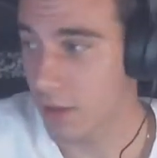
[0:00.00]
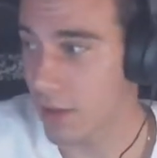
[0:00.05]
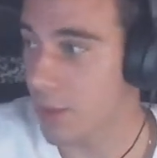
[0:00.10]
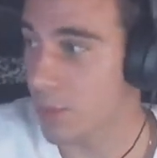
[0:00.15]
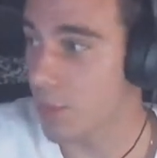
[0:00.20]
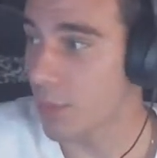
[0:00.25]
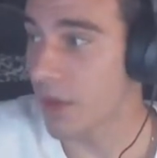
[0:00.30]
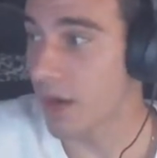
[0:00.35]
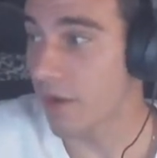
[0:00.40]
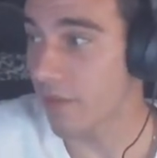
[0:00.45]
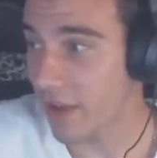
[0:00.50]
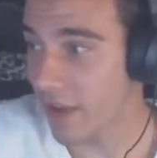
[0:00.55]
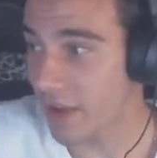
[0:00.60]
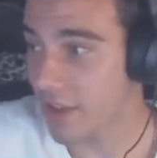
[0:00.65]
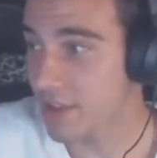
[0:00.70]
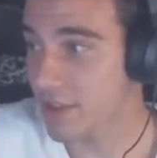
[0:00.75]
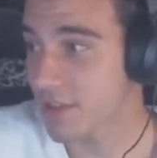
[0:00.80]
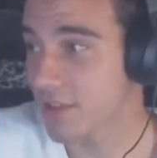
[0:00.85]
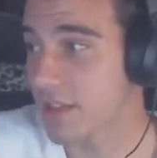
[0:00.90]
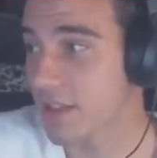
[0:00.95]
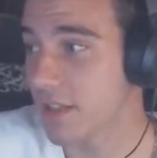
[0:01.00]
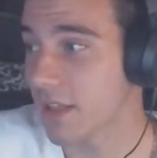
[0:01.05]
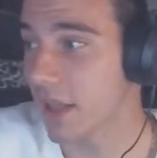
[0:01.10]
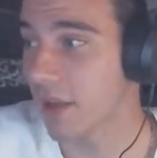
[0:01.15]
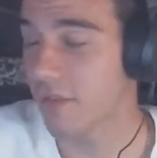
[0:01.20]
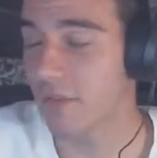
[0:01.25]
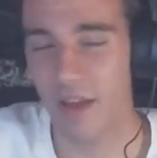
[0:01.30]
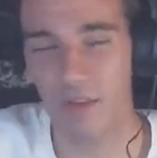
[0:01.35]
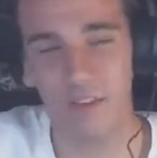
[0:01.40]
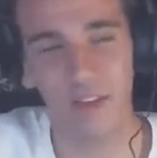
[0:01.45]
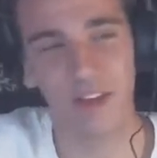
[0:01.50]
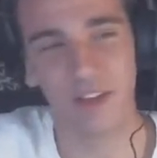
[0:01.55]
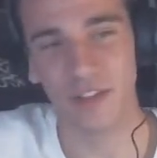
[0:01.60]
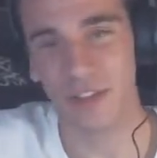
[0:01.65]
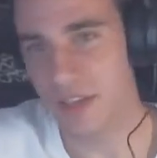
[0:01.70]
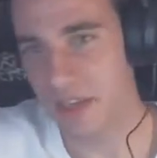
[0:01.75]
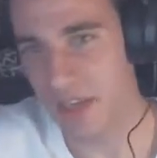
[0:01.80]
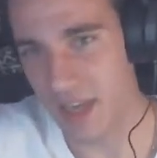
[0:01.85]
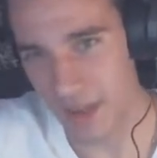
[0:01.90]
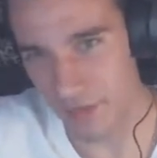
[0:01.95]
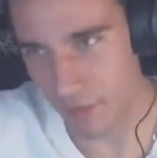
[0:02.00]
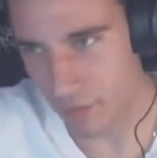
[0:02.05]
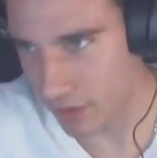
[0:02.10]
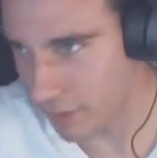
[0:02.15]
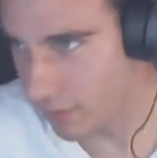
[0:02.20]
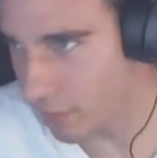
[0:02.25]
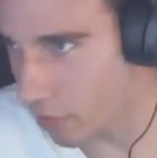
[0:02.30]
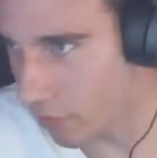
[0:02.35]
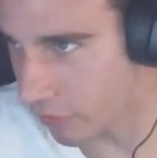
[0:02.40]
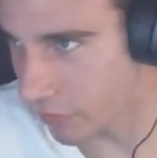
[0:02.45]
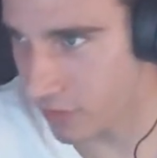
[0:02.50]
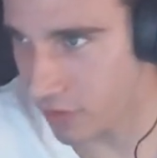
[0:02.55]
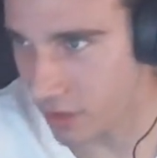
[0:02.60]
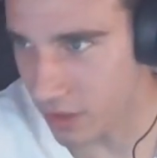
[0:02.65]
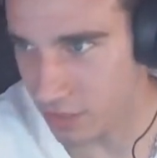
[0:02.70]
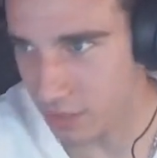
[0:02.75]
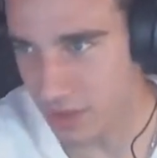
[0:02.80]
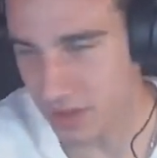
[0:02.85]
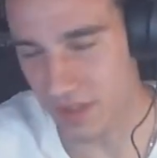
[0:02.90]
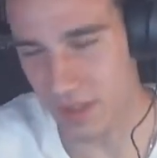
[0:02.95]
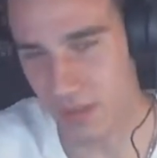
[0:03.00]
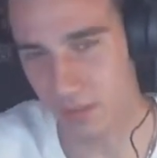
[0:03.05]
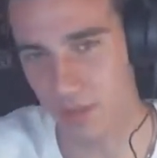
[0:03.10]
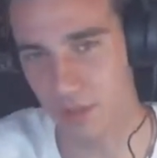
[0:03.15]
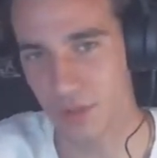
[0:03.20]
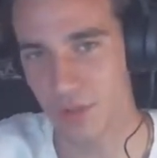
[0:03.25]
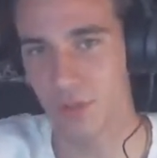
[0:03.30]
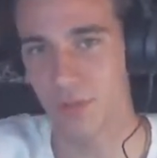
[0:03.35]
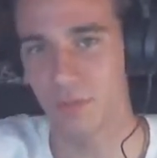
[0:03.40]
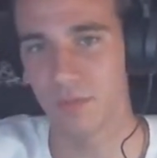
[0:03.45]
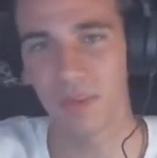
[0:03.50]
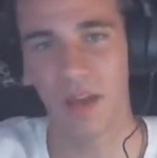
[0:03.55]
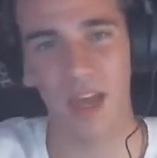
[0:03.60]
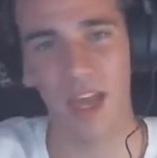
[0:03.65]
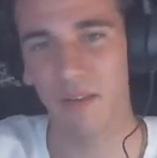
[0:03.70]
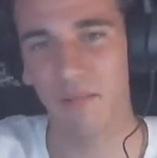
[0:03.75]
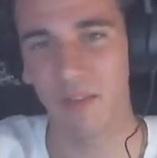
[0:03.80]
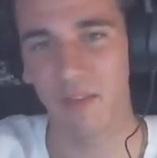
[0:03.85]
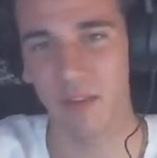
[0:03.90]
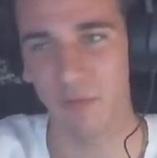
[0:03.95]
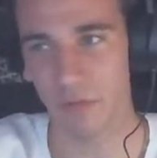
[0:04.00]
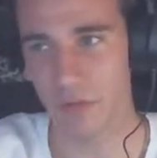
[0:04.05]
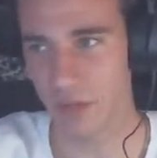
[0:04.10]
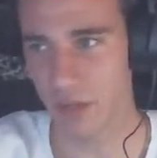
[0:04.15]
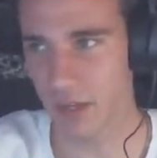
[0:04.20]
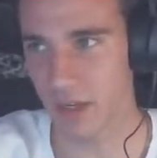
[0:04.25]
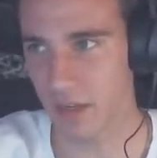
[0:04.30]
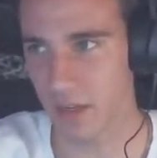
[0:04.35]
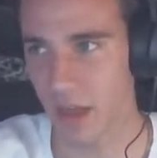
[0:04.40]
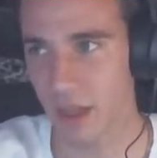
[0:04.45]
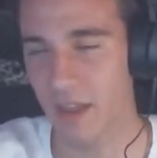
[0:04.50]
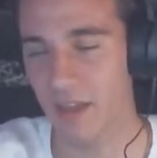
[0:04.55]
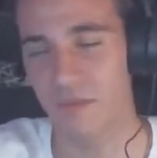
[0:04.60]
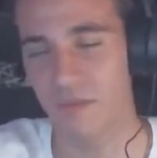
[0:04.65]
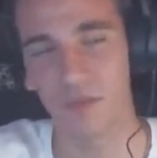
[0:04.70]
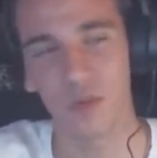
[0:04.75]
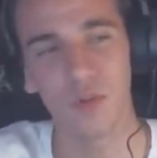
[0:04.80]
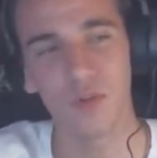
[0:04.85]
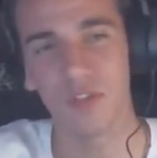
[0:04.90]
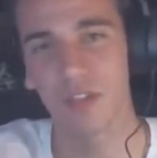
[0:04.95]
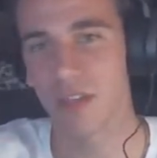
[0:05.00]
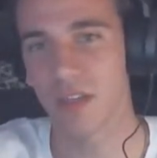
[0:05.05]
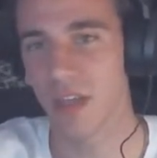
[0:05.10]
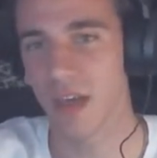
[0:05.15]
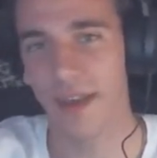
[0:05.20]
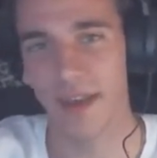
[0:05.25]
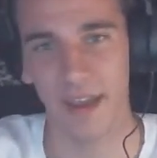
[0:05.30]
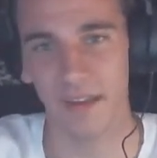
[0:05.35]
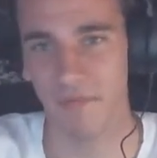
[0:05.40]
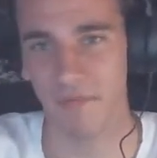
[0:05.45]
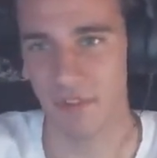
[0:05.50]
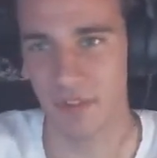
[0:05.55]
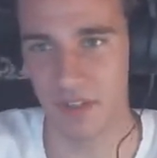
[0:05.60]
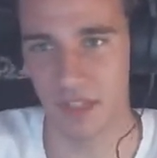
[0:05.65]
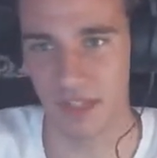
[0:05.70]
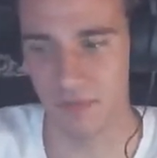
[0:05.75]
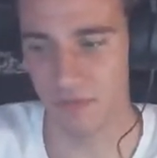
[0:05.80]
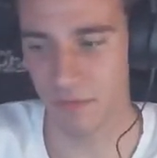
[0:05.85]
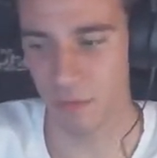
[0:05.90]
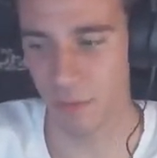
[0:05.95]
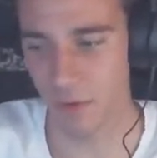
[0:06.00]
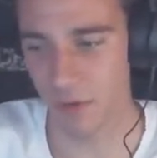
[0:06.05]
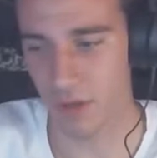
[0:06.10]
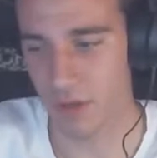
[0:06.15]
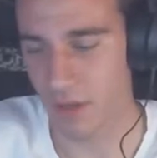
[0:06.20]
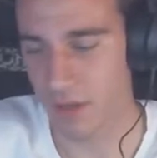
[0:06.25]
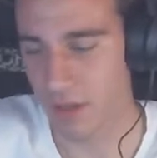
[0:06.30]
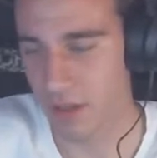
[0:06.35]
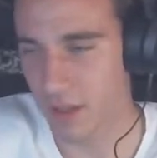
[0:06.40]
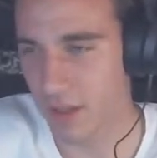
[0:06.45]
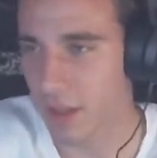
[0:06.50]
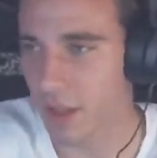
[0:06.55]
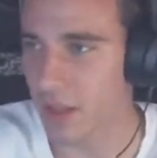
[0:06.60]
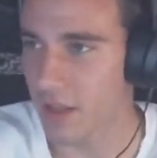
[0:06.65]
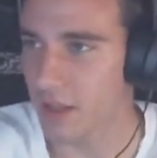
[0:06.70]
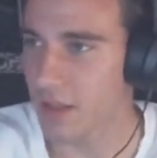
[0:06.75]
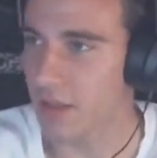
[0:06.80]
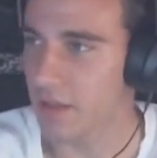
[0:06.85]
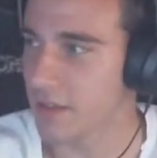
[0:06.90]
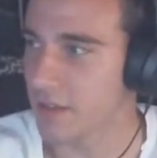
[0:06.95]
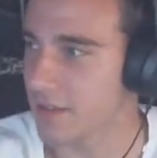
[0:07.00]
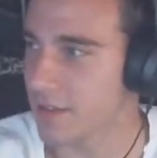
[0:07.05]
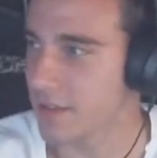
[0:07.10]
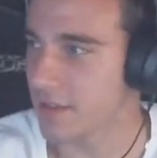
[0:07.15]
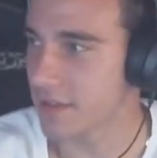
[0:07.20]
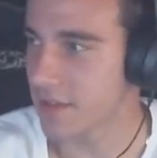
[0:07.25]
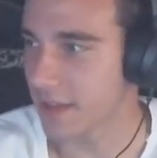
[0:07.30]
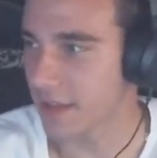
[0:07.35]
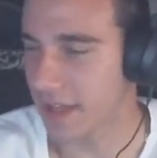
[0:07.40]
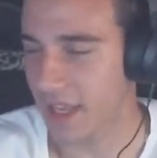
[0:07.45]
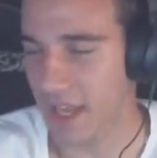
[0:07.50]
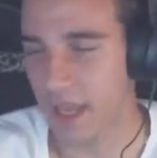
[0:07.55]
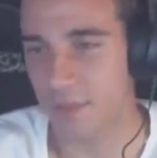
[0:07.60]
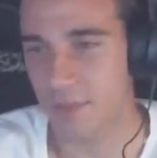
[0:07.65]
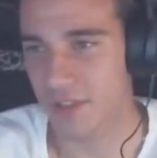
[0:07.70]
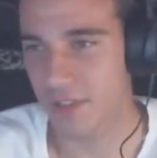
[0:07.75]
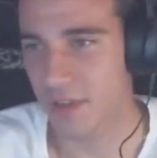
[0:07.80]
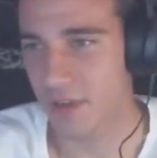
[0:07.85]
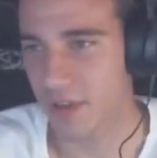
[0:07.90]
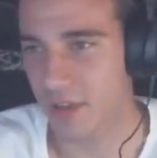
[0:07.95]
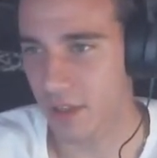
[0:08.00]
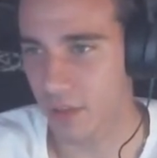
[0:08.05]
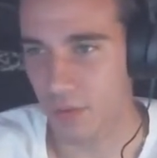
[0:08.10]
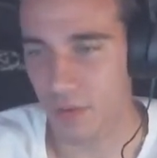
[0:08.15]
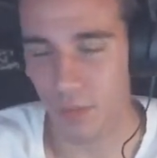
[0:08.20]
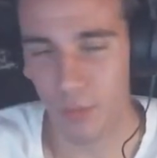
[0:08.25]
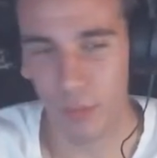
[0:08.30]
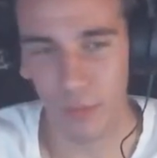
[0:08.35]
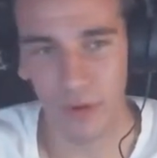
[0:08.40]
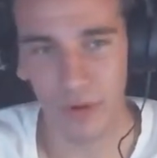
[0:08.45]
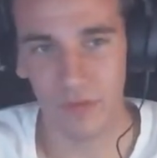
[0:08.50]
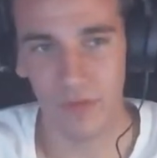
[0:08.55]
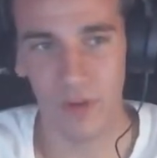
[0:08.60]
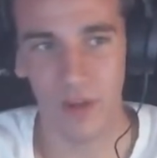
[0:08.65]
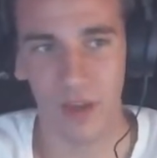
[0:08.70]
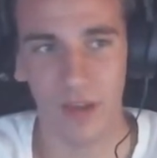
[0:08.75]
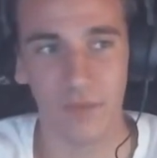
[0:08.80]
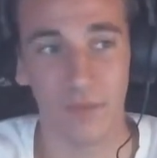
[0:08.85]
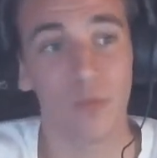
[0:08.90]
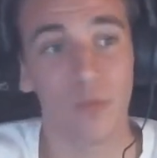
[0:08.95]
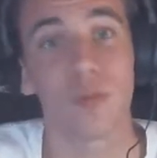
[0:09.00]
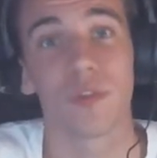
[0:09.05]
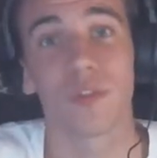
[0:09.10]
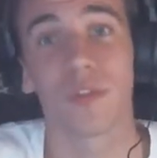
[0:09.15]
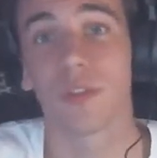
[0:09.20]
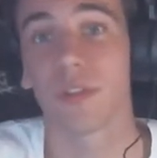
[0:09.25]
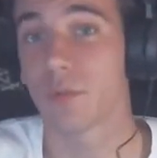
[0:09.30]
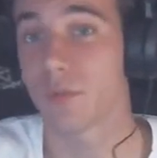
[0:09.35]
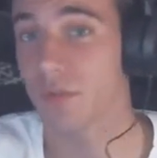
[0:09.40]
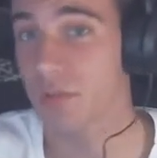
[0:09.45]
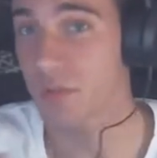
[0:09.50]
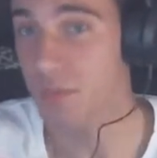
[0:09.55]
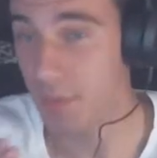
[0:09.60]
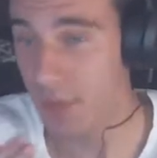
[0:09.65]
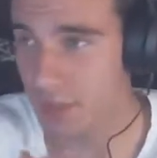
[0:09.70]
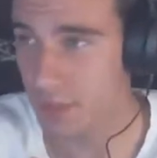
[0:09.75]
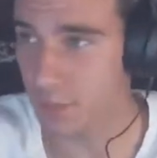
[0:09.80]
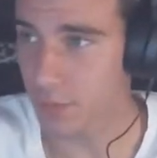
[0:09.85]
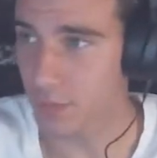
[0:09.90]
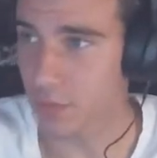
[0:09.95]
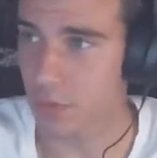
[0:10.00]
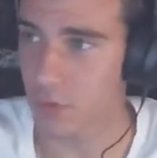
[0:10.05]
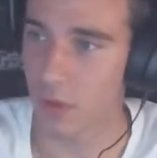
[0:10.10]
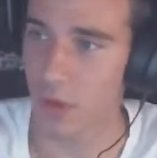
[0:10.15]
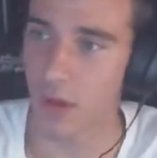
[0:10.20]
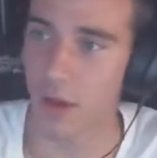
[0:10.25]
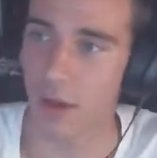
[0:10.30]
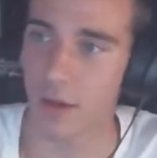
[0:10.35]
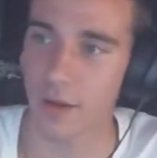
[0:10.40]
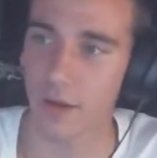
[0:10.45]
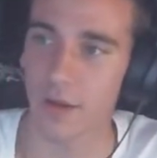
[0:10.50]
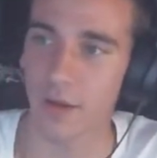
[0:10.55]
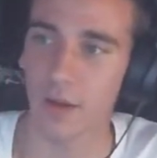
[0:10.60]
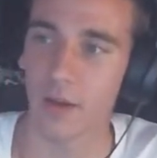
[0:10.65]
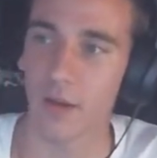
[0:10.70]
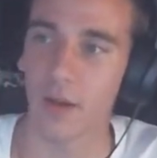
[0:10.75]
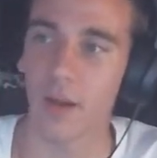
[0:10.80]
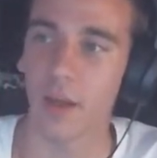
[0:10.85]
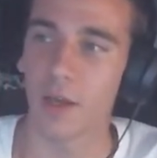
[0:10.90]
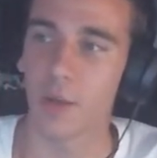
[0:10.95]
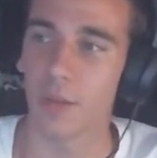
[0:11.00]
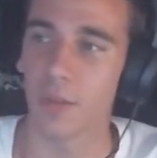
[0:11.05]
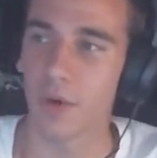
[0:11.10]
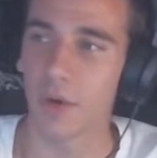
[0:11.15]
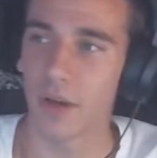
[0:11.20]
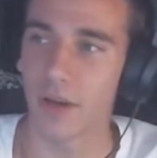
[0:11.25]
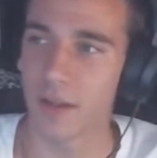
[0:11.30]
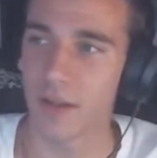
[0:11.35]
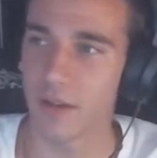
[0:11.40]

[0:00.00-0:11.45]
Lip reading: but I've actually never have overclocked my CPU. I have never done it. I used to not have the need for it, because it came stock at 3.5, which is a respectable clock. But